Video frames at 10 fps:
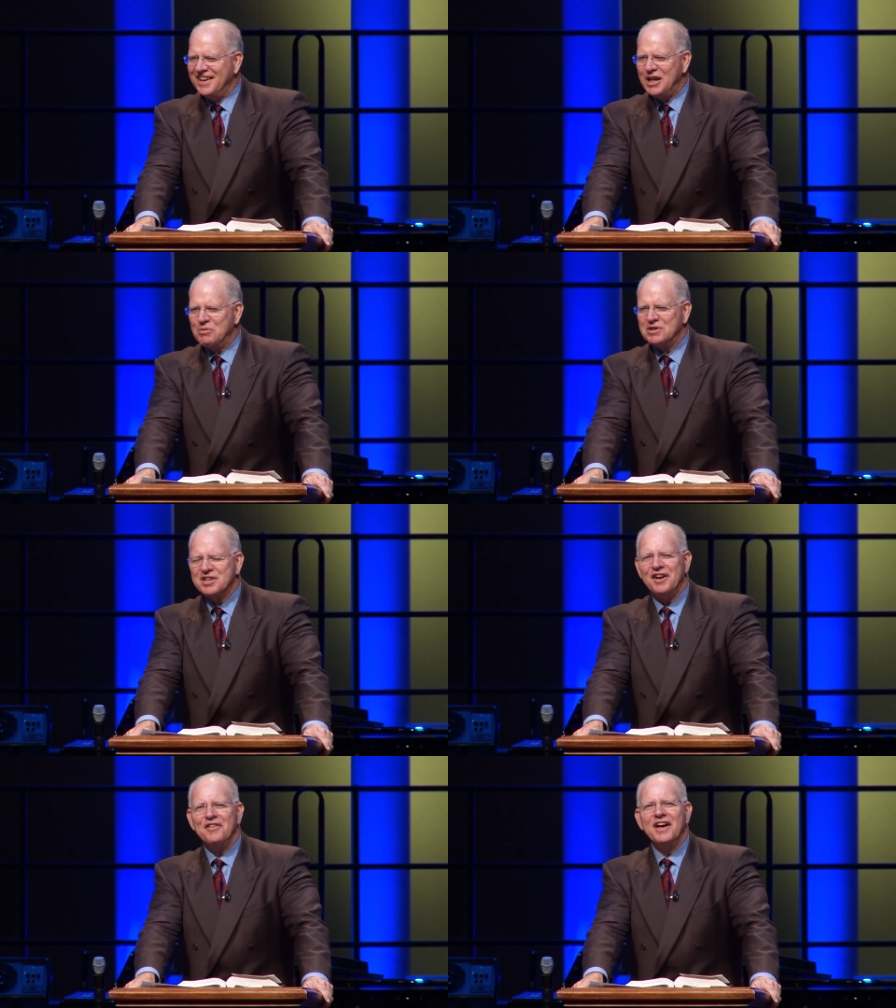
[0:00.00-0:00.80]
and he would
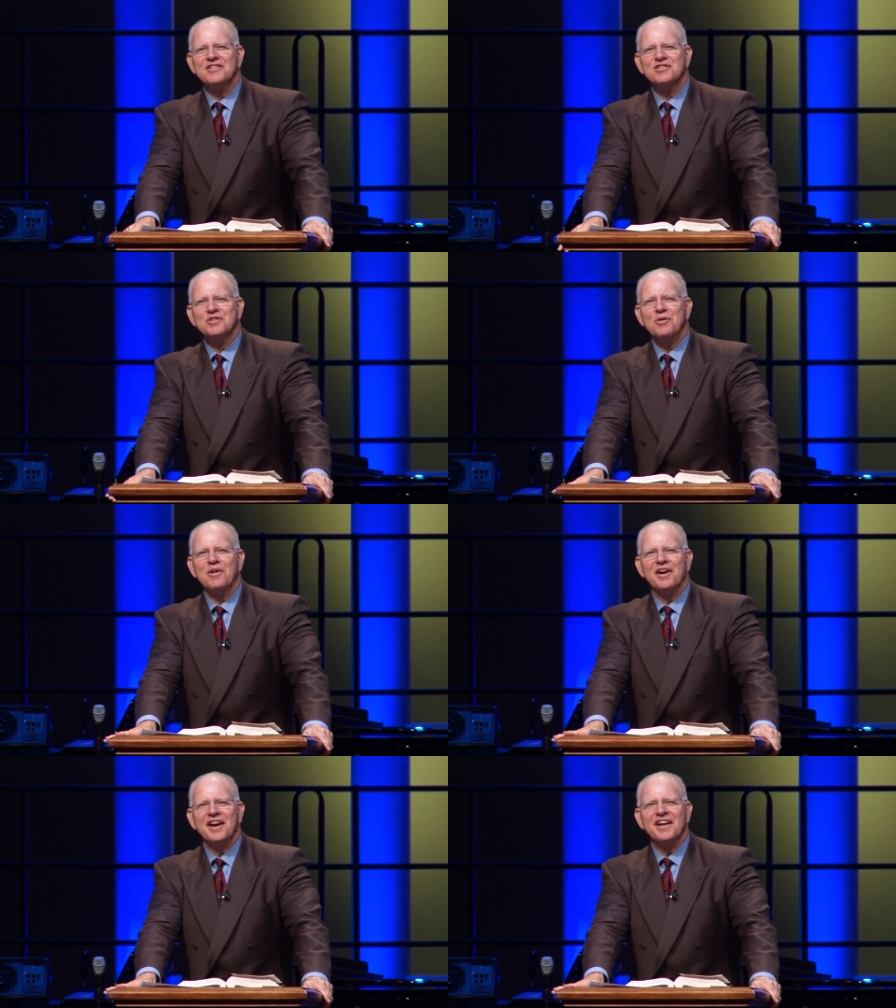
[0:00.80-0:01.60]
tell that
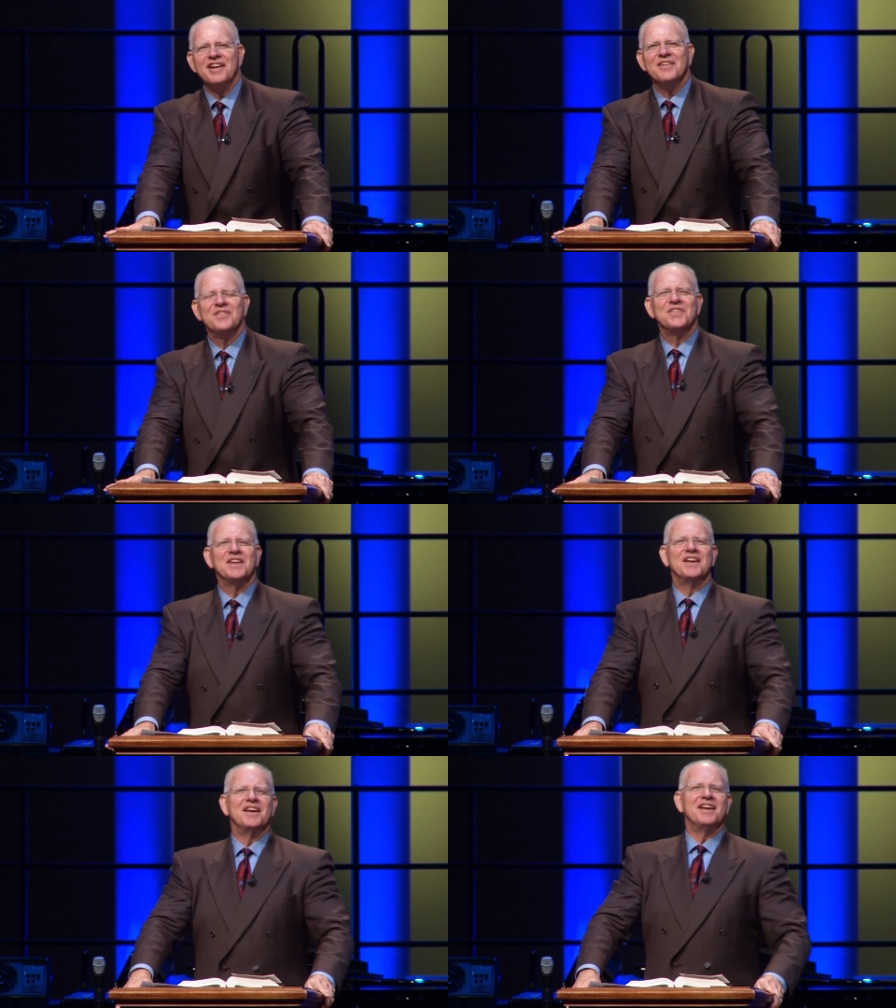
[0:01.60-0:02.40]
story
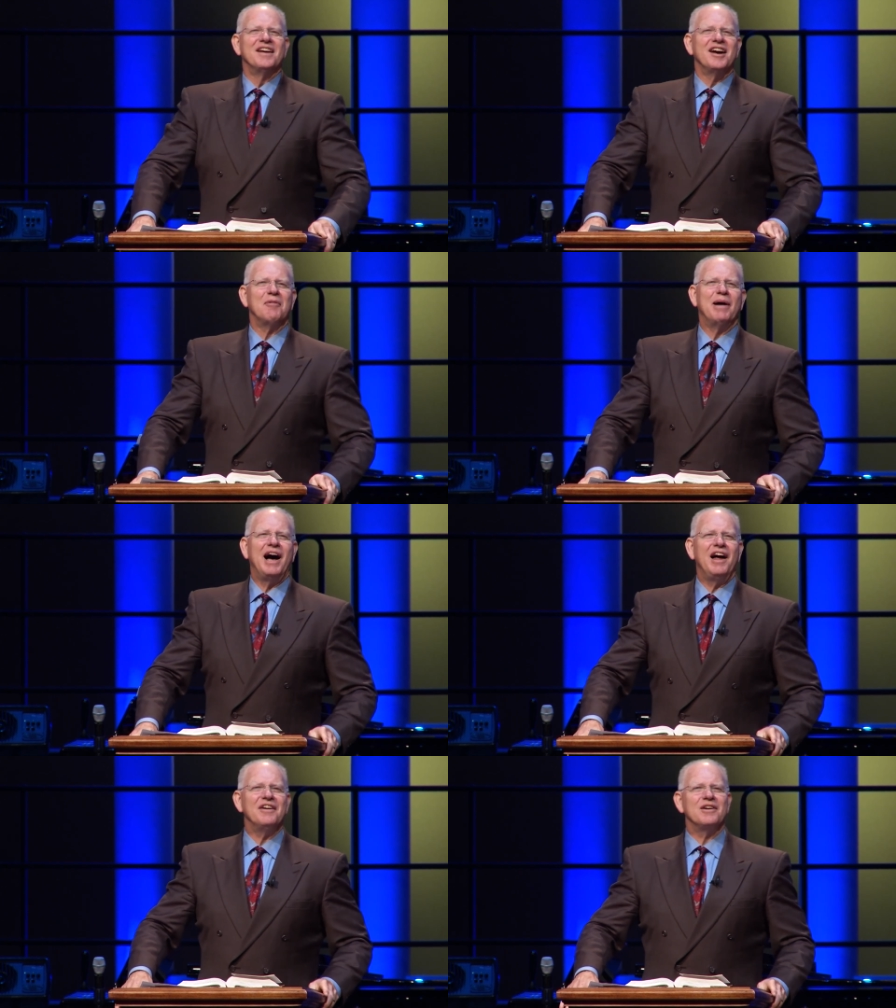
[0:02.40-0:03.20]

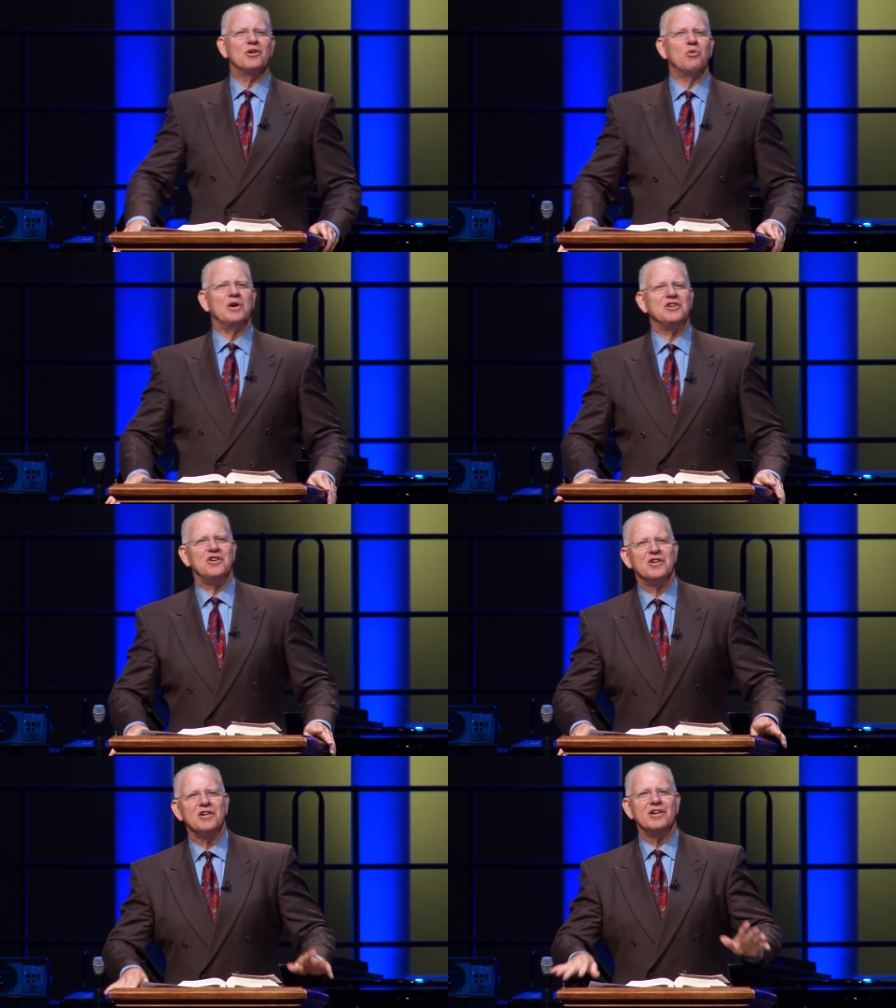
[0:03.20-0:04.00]
about when
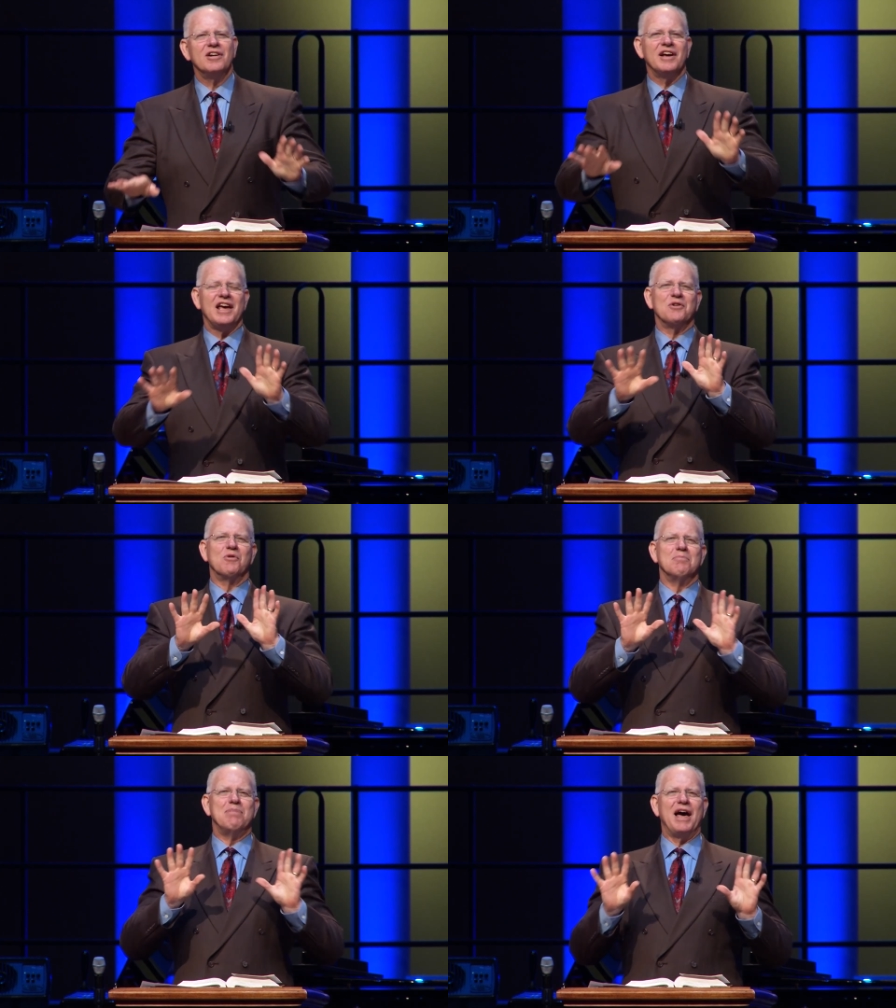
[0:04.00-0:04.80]
you're in
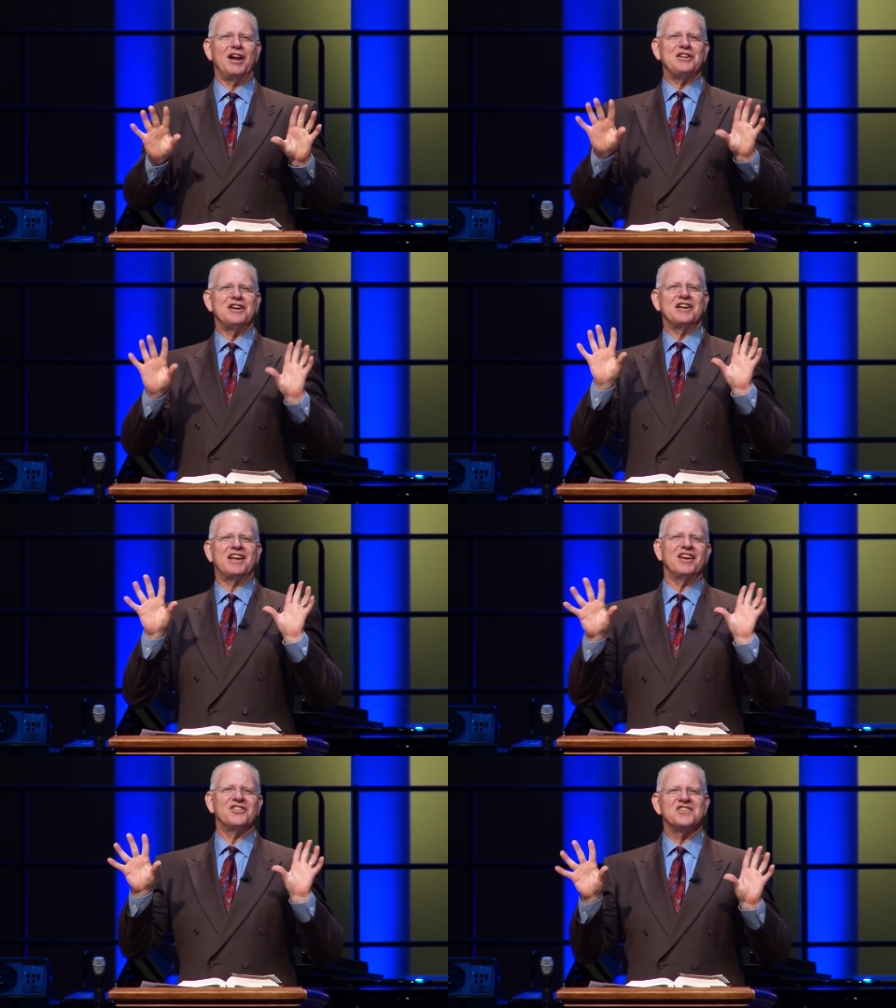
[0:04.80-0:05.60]
rebellion
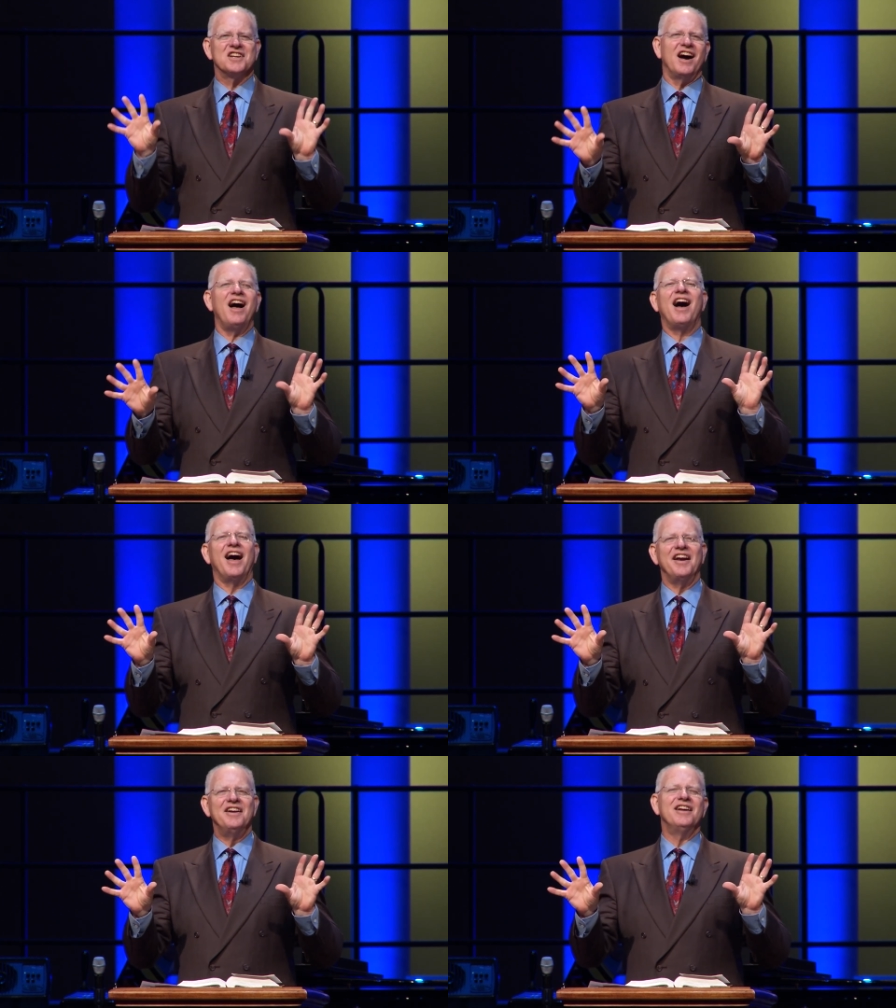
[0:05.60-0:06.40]
against God,